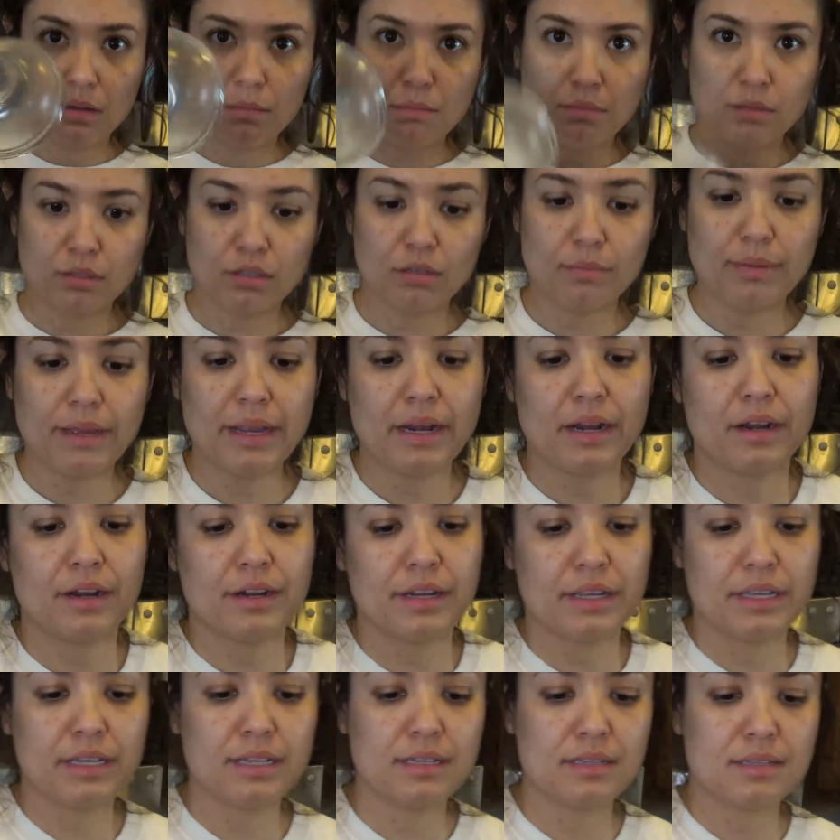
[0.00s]

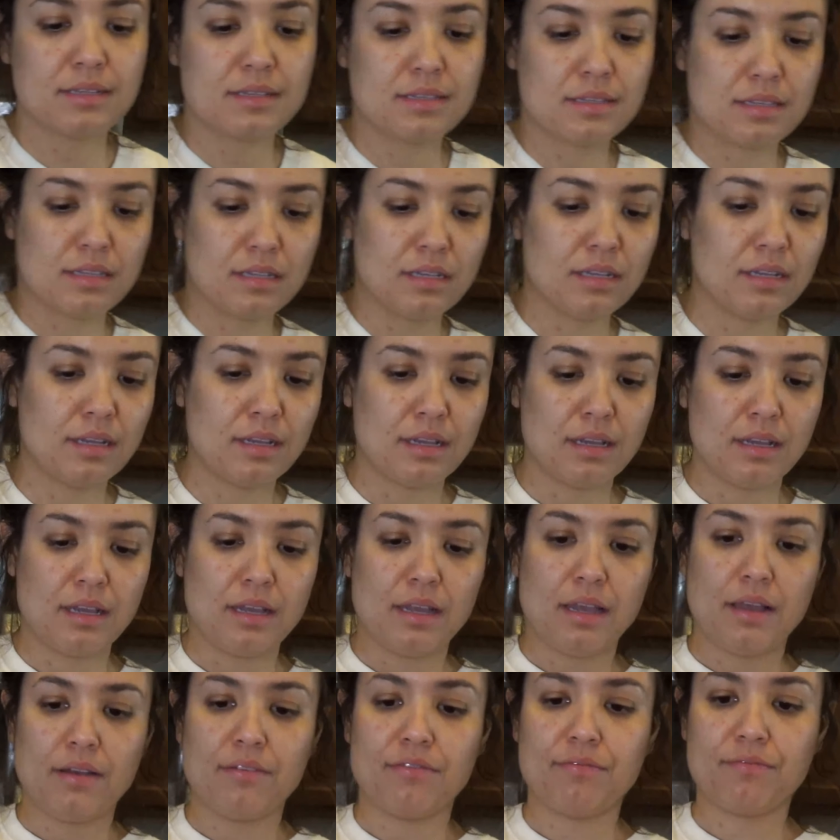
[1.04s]
Blueberries,
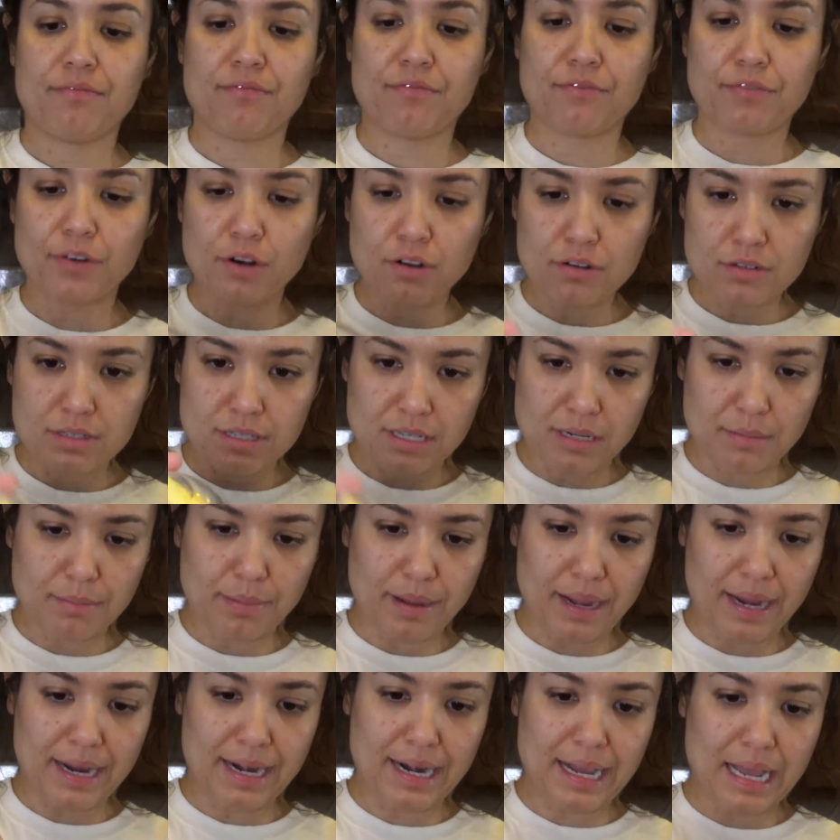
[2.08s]
frozen
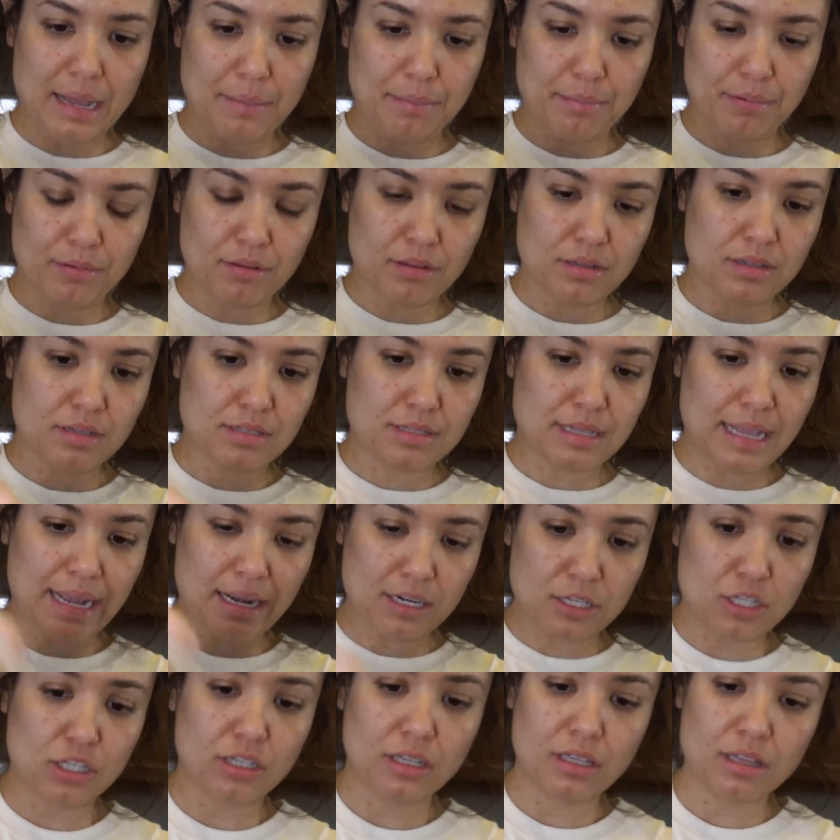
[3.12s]
pineapples.
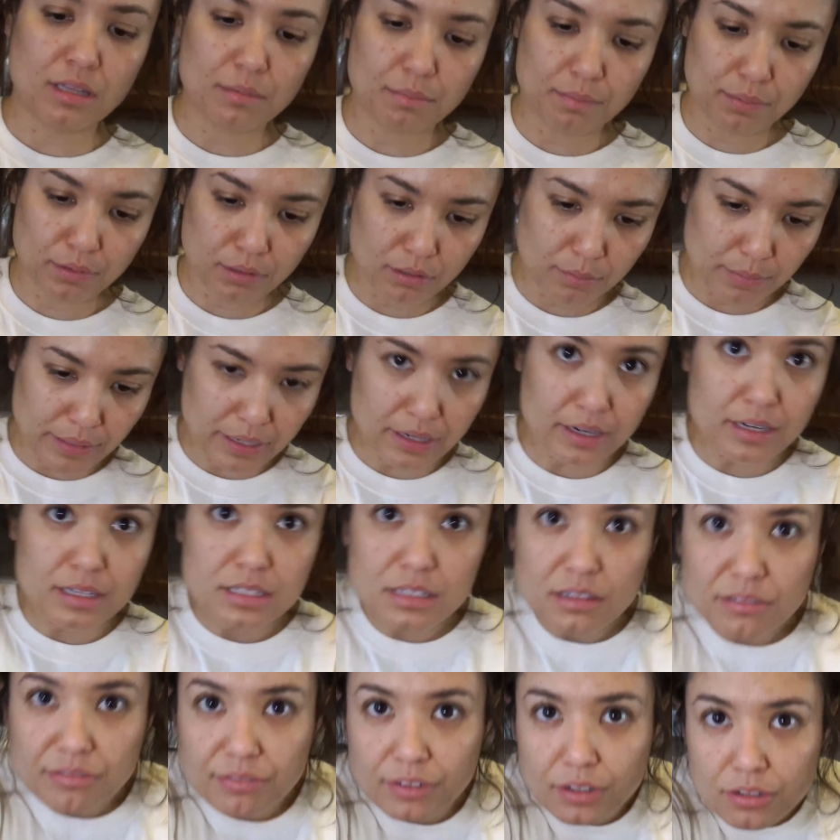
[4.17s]
Actually, the blueberries
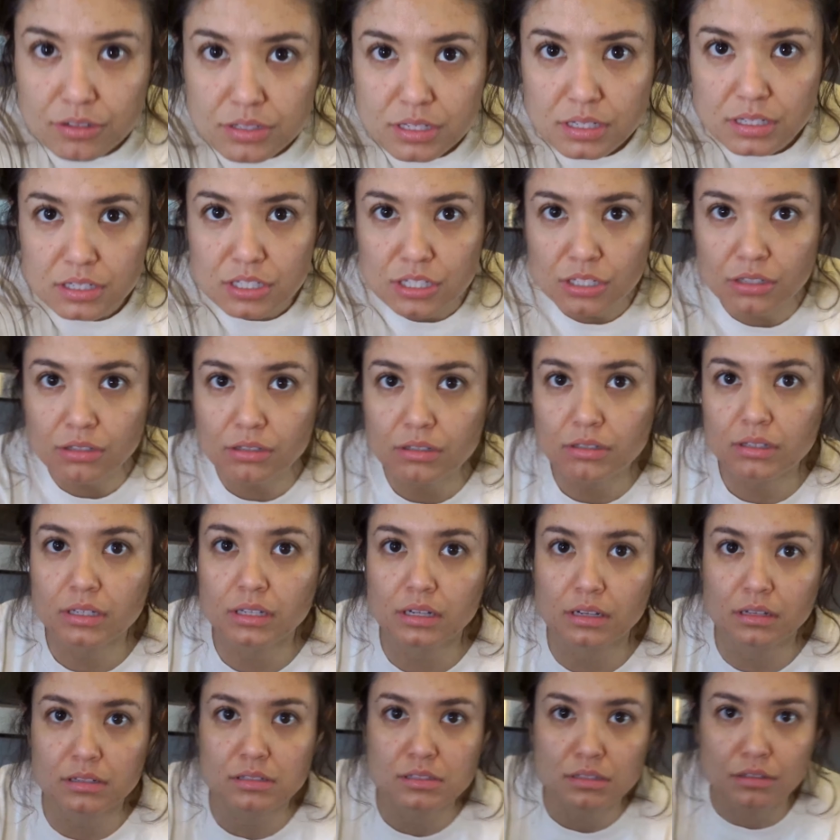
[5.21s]
are frozen too. You
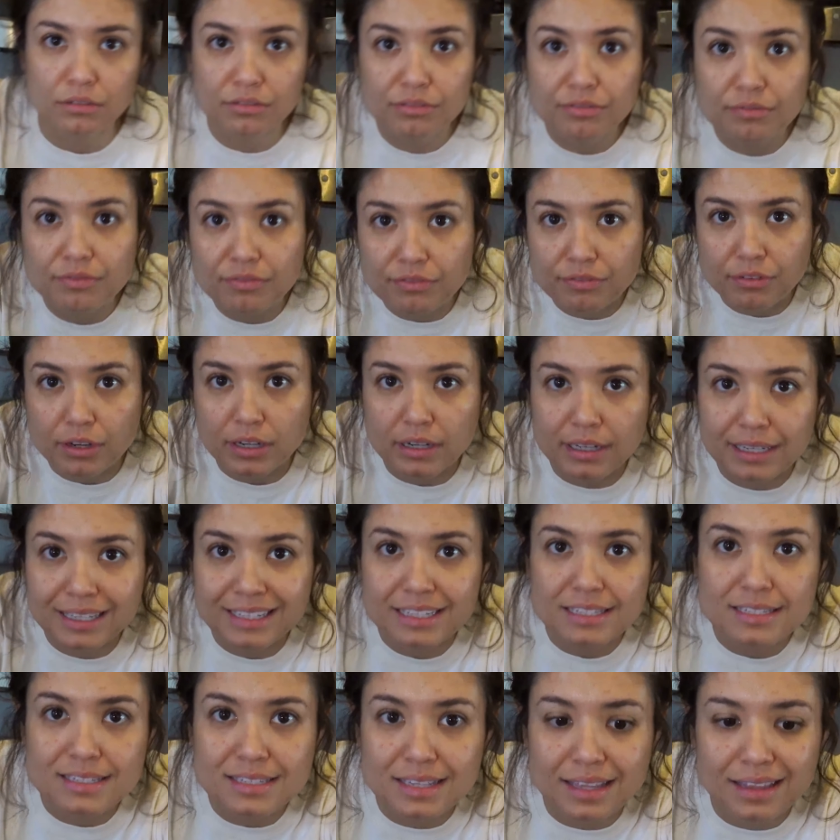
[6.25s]
can also
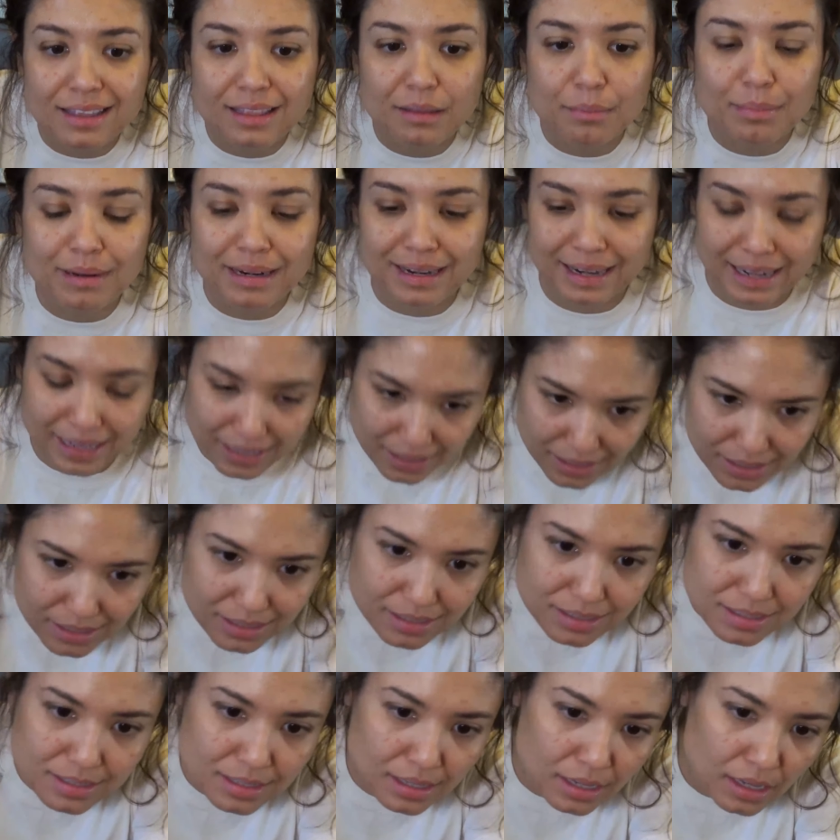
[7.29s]
freeze the
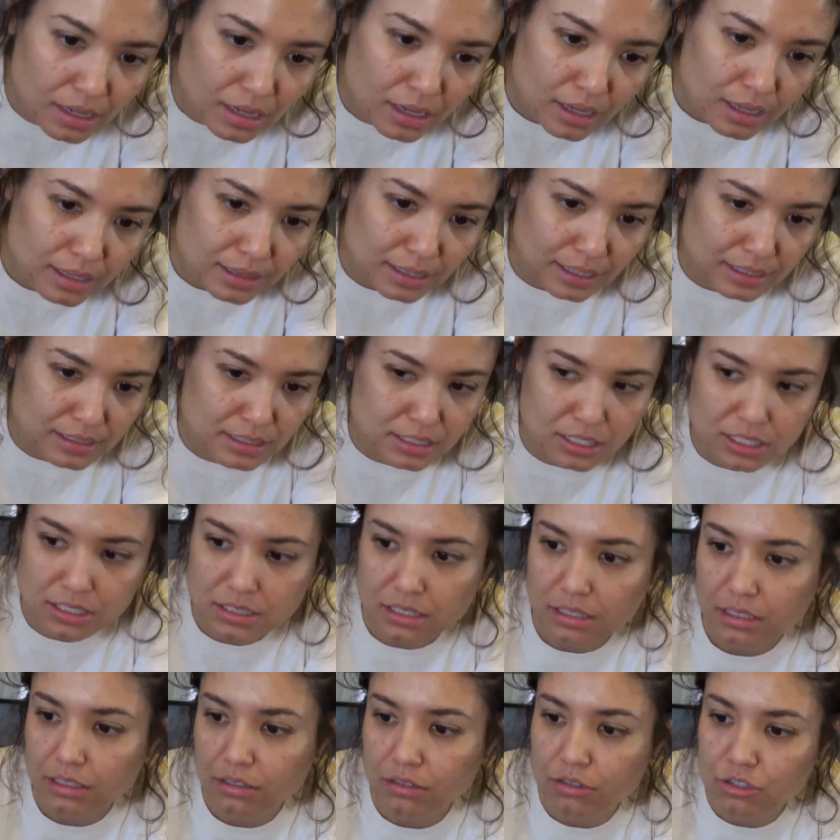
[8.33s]
bananas. That's just
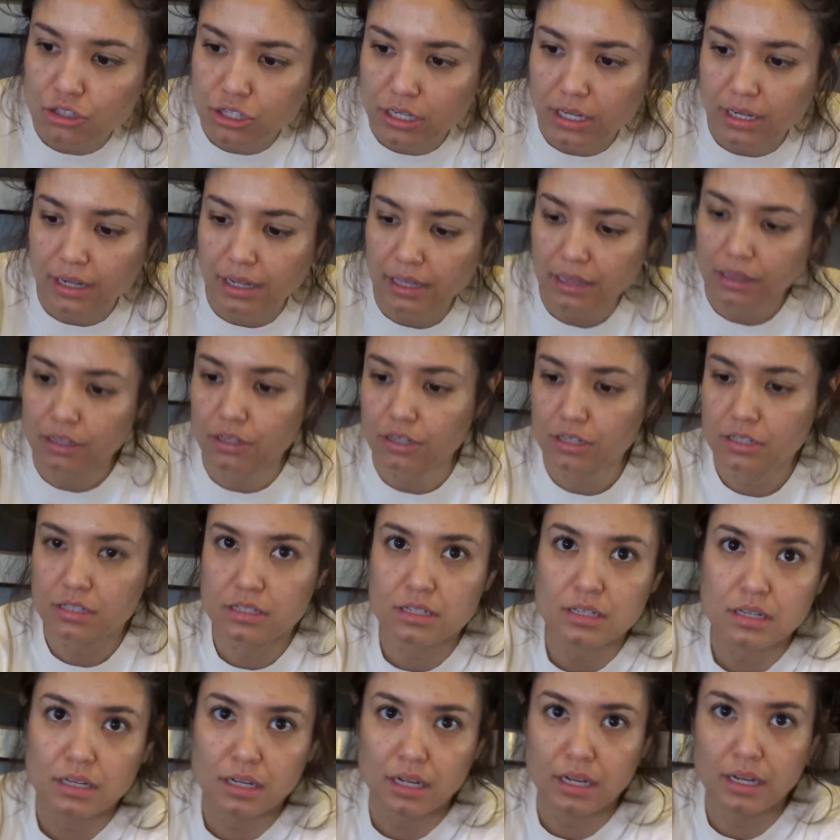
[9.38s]
a little trick I
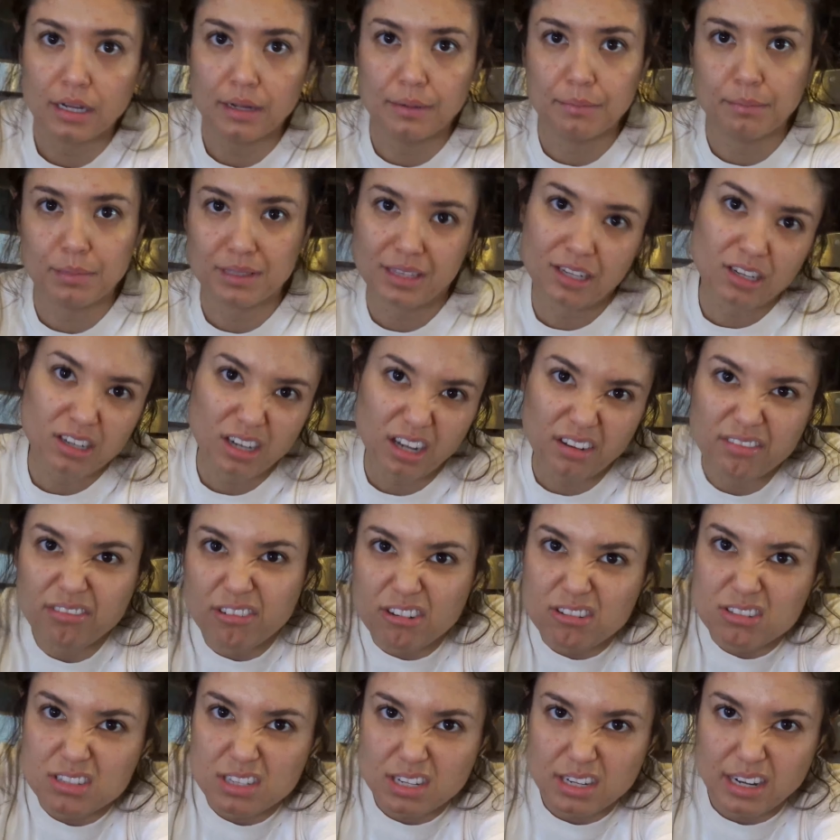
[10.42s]
learned, um, but they're not
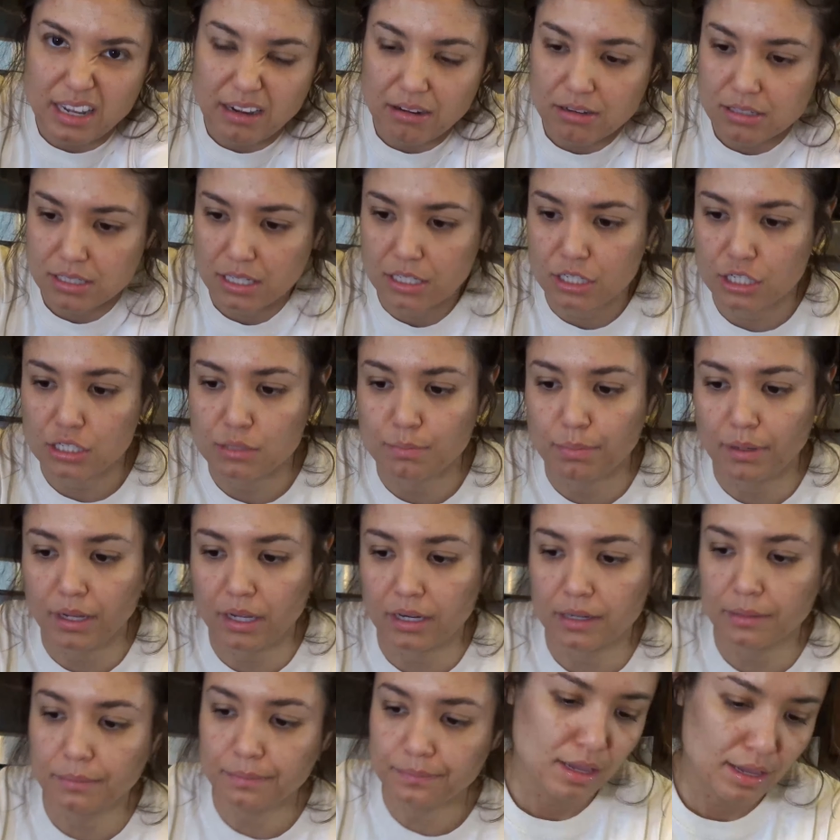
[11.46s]
frozen now because I just
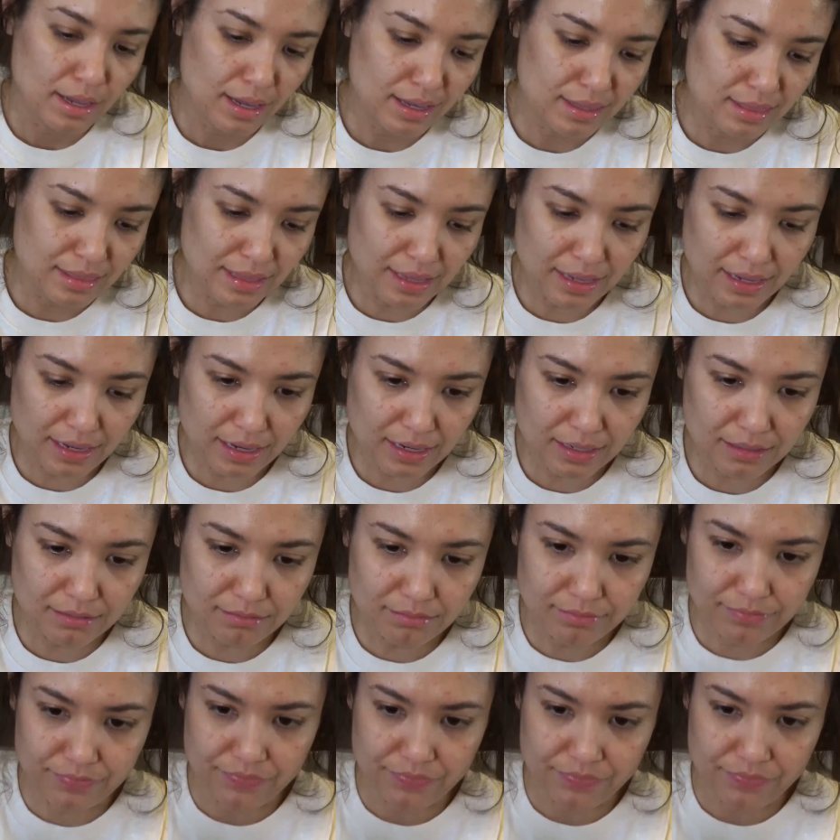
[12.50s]
bought them. And then